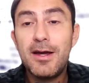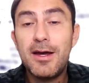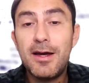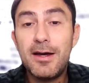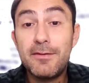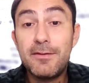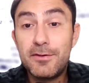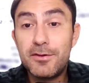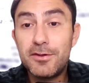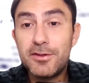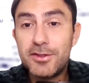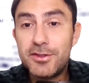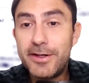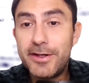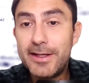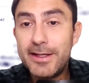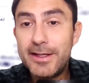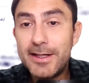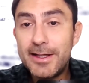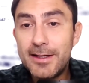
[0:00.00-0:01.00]
for
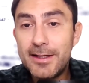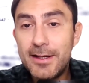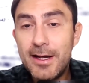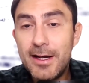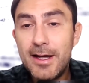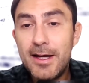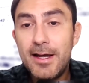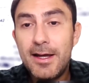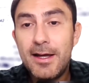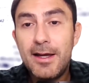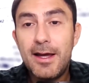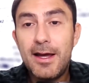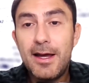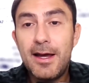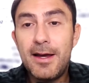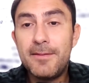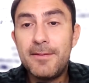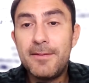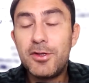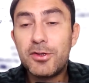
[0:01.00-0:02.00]
Australia,
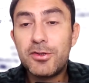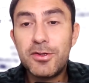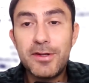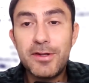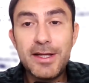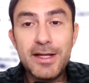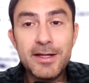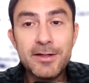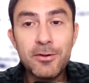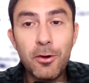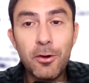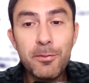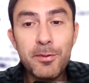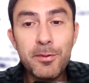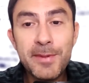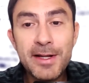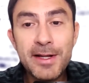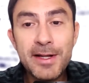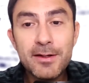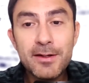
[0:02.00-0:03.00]
Dr. Ian
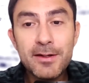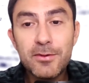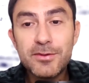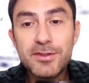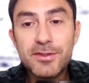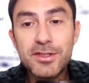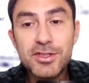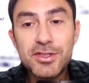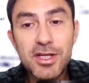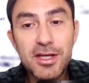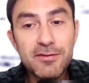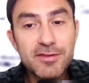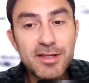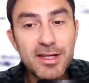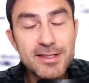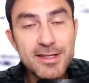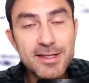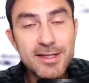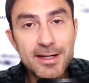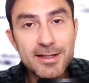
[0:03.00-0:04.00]
Opperman, who's the Chief
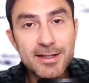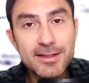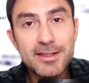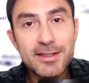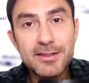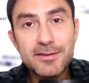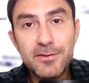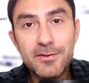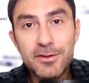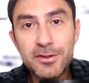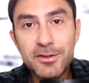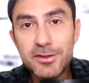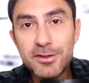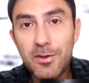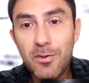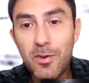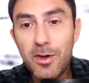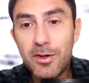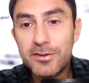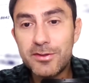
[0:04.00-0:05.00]
Data Scientist for New
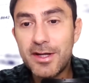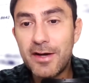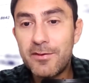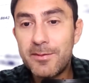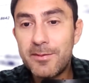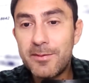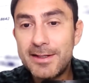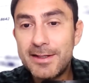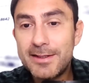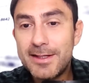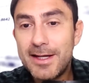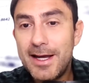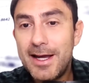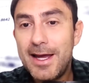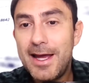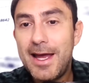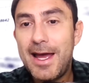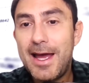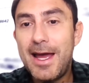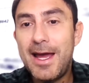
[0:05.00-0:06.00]
South Wales Government,
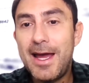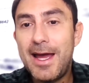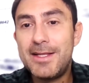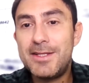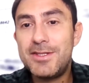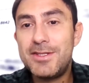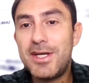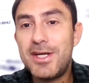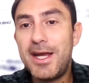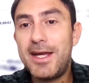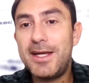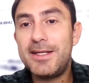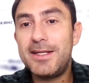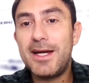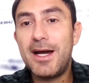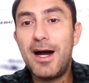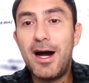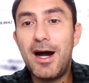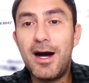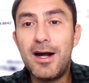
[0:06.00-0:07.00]
and Jade
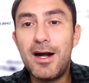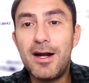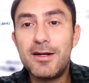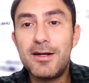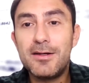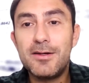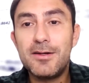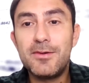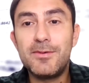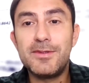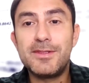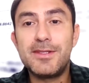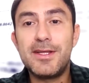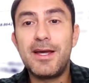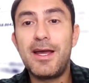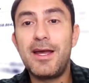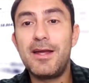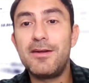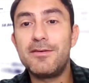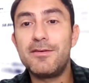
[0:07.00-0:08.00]
Haar, who is the
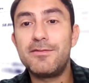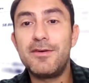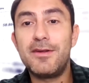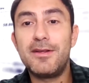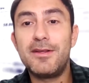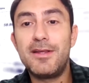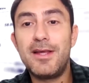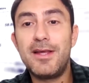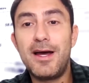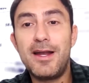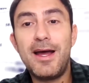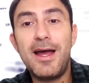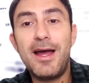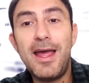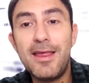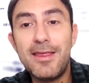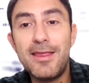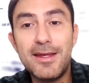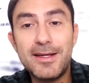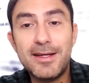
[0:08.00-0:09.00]
Head of Data
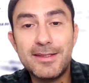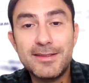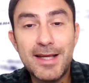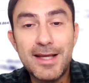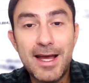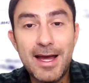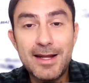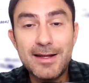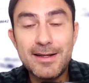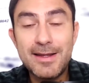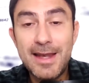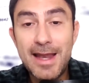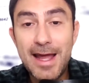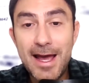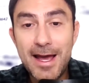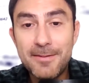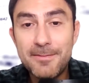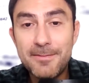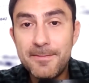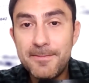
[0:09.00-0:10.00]
Ethics at
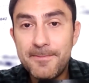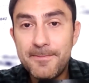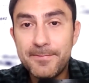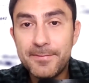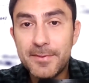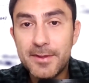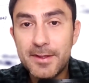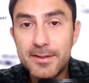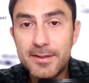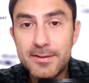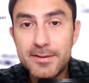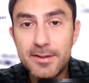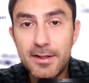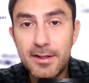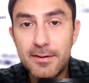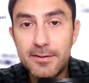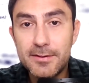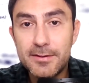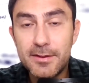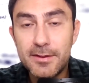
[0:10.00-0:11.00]
NAB. So
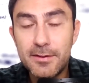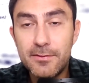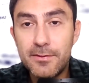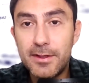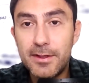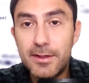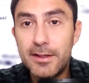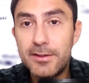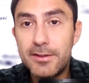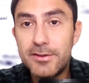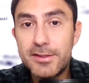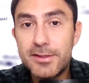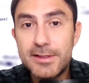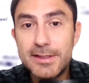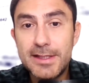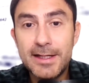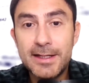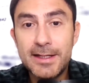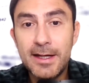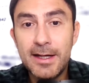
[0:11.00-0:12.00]
that was really
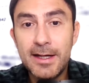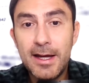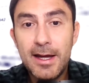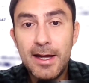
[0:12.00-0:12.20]
interesting.